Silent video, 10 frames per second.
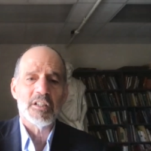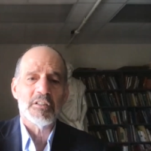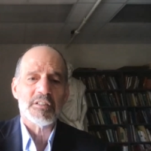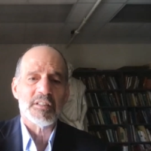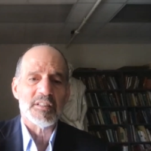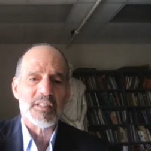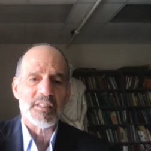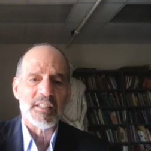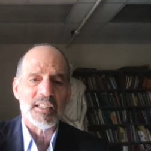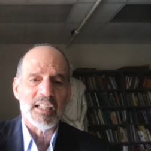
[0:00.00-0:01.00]
goes into the
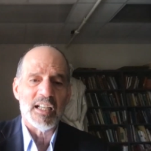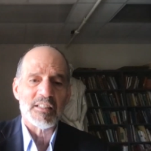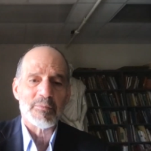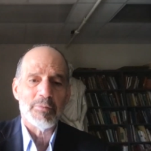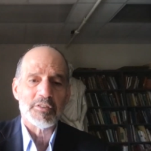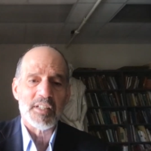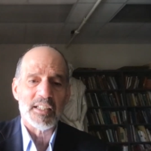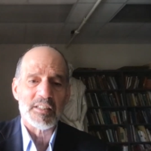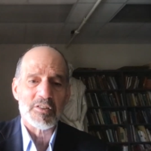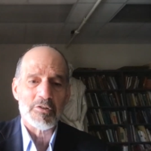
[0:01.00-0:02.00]
Senate house, pulls
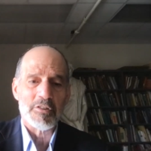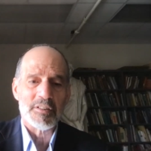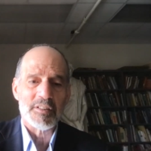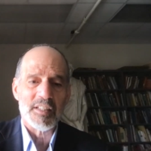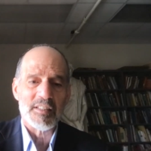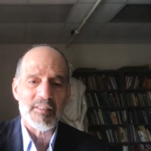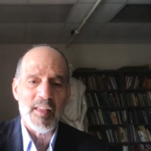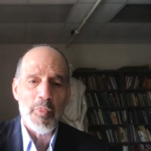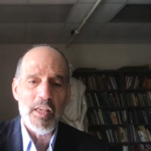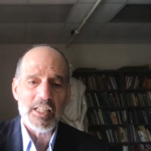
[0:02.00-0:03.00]
out his sword, and says,
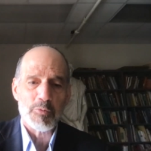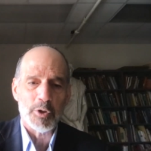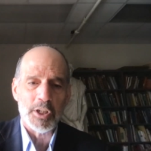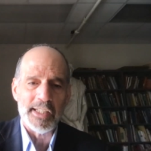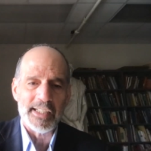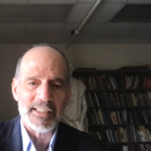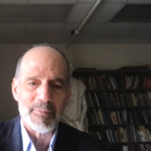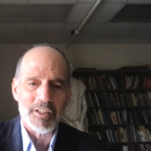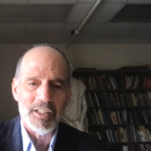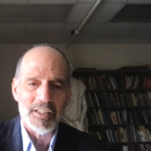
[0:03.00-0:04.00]
then this will elect
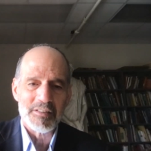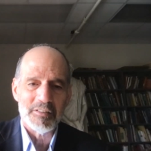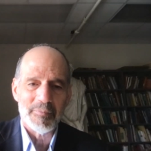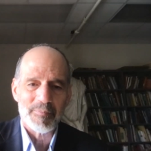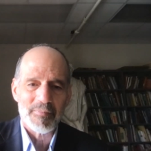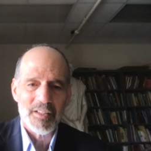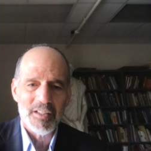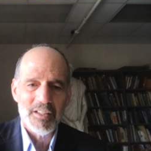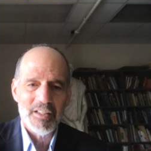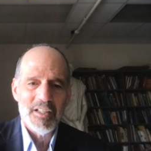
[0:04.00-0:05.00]
him consul.
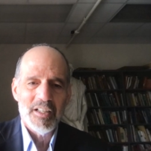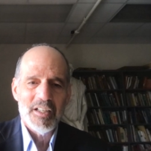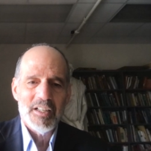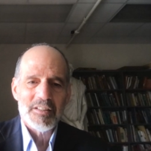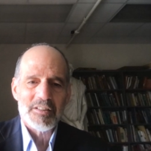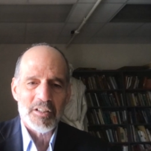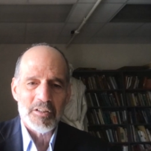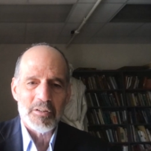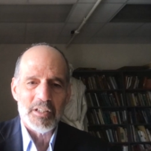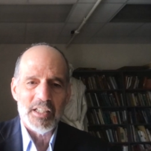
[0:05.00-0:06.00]

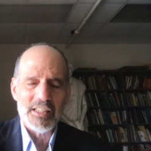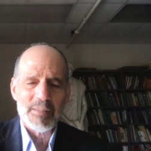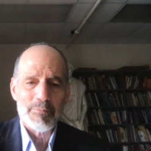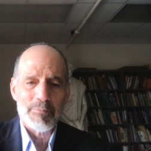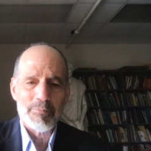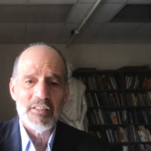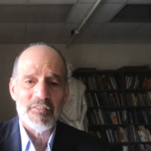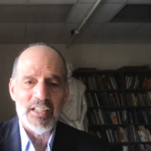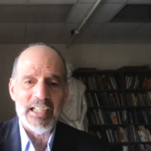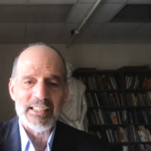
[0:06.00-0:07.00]
So it's a pretty
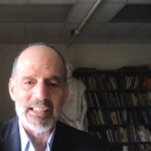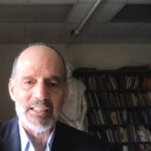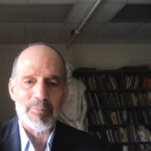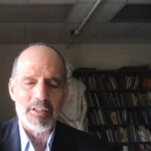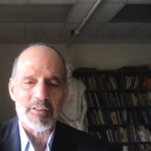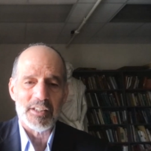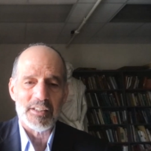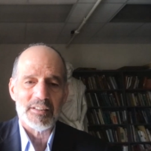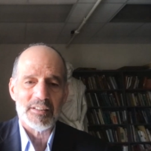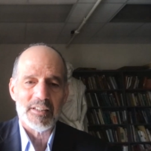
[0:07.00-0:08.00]
violent
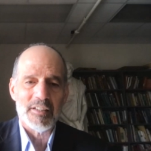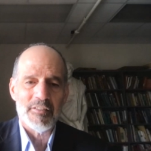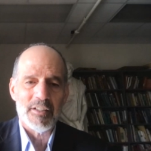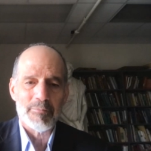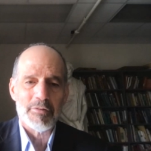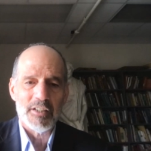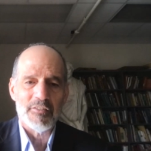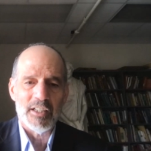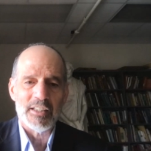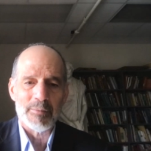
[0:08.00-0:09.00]
period, and
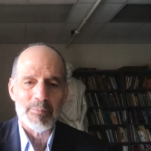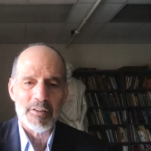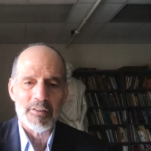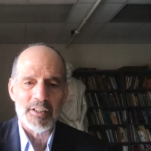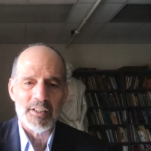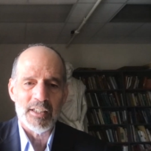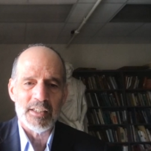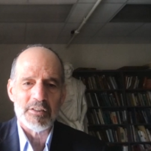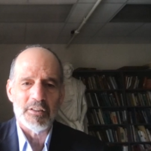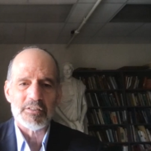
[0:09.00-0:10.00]

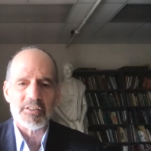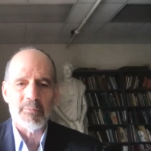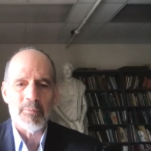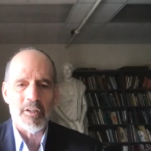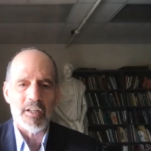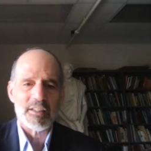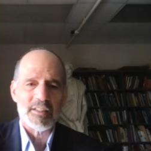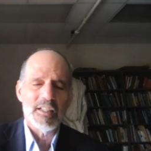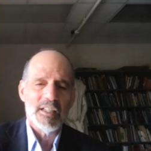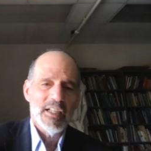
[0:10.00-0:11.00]
it's also marked